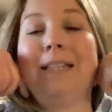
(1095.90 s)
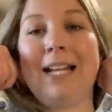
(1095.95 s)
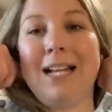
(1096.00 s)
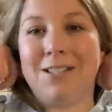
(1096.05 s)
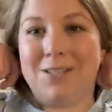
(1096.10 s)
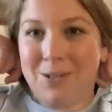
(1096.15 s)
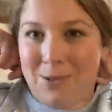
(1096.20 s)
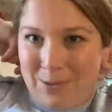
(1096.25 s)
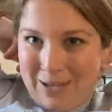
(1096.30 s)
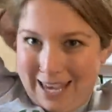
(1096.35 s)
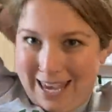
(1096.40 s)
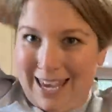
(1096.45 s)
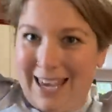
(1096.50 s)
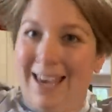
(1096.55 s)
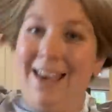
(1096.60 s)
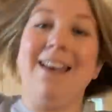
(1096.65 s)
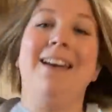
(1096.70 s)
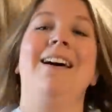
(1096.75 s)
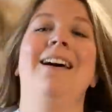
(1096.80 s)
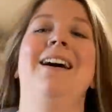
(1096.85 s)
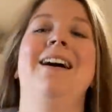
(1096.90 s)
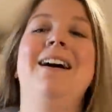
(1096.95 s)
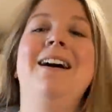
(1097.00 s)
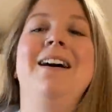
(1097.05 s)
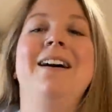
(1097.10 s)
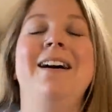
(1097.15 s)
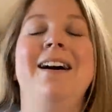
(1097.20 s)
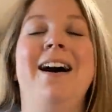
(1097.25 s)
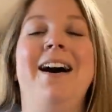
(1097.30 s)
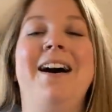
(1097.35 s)
but that's okay.
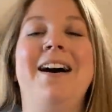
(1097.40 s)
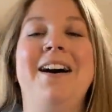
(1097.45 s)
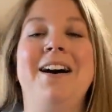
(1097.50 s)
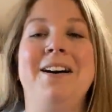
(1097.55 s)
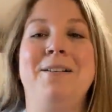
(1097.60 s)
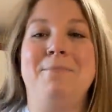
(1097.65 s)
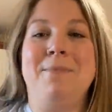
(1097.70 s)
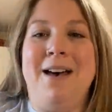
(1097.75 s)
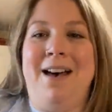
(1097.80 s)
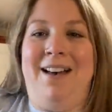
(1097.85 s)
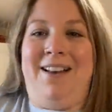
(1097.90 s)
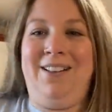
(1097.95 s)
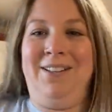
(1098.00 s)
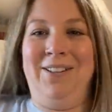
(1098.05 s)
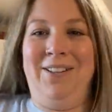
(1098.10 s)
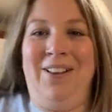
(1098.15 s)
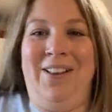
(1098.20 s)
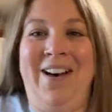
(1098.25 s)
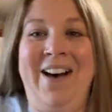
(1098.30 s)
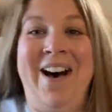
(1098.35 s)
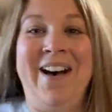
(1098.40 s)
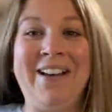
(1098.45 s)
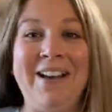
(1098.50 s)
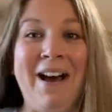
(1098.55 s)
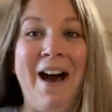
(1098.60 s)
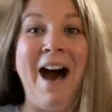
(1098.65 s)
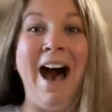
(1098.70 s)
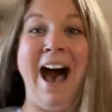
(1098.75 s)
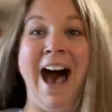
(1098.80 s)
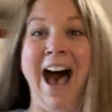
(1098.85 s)
Look,
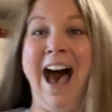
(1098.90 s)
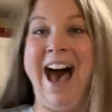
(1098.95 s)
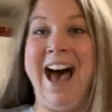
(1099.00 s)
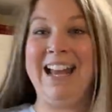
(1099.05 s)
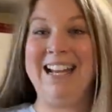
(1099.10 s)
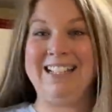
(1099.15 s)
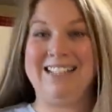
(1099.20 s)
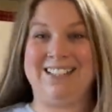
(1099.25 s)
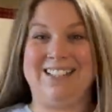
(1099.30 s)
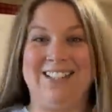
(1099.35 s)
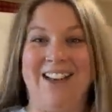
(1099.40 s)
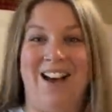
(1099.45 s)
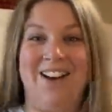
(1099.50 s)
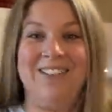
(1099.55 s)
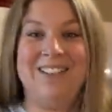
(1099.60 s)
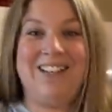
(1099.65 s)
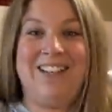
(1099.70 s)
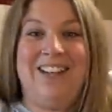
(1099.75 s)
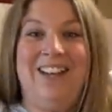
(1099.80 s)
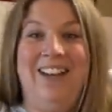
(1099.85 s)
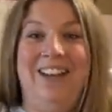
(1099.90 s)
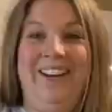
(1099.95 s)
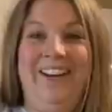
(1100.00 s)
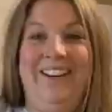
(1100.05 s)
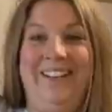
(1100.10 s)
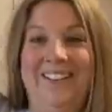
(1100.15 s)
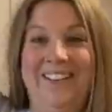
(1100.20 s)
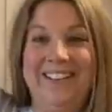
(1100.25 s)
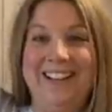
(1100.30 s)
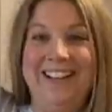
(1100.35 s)
oh, it's so
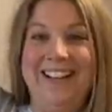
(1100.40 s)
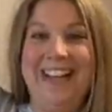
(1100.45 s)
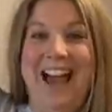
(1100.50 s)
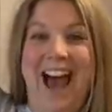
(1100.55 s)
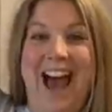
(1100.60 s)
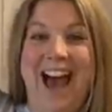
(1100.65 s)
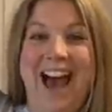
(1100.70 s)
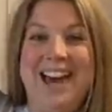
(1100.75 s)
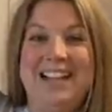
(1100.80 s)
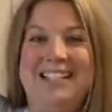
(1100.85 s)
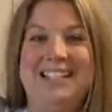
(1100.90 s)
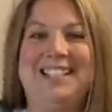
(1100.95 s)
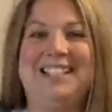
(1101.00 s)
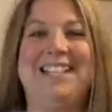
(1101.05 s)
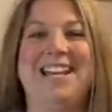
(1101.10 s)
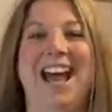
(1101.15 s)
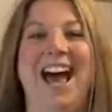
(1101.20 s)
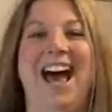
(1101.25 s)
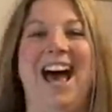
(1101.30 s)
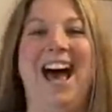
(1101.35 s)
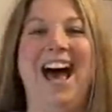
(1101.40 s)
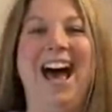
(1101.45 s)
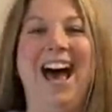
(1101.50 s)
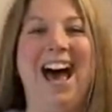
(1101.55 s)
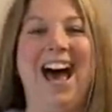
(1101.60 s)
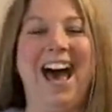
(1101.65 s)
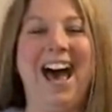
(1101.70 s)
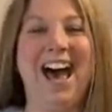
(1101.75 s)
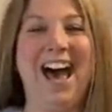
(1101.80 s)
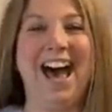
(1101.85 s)
cute. Yes.
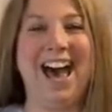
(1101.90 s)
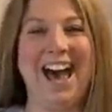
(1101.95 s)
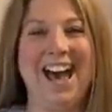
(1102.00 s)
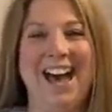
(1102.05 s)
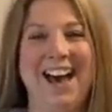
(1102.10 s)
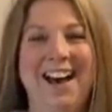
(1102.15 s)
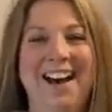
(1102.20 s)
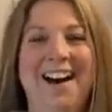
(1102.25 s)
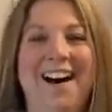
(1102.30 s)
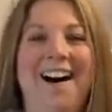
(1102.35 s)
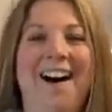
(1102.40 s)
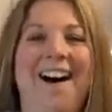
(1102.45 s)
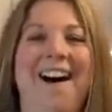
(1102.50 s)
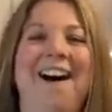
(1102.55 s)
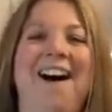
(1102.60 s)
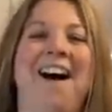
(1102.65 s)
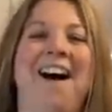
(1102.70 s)
Oh,